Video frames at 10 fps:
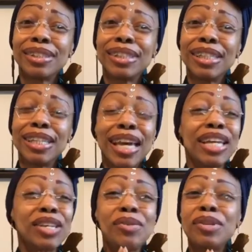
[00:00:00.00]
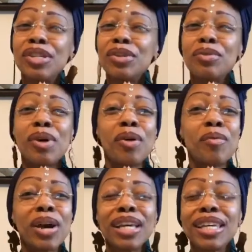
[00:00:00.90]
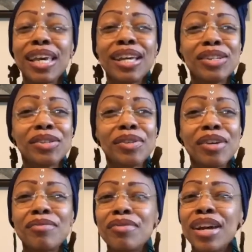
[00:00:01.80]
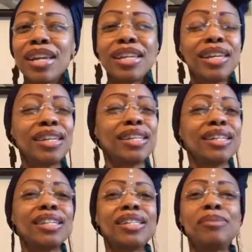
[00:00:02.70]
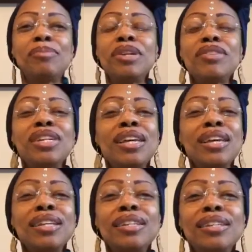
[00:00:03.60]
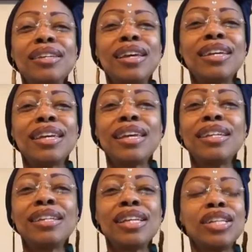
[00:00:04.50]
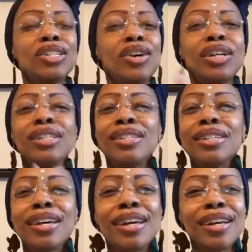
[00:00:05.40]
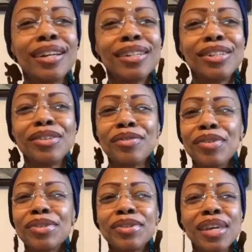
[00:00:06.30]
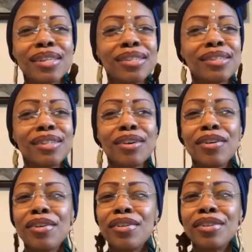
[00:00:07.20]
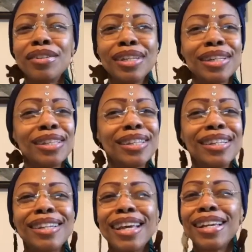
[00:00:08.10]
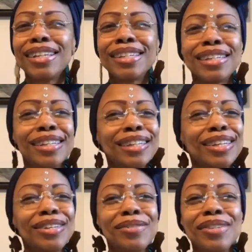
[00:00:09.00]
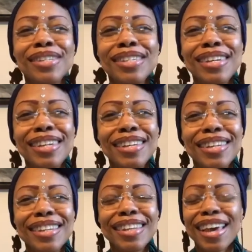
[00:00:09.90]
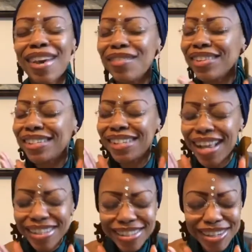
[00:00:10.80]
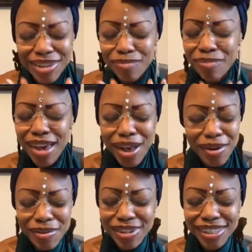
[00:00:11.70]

Light you a white candle, inviting spirit in. Again, talking to God, the universal essence, the all, the light, the unity, the everlasting power,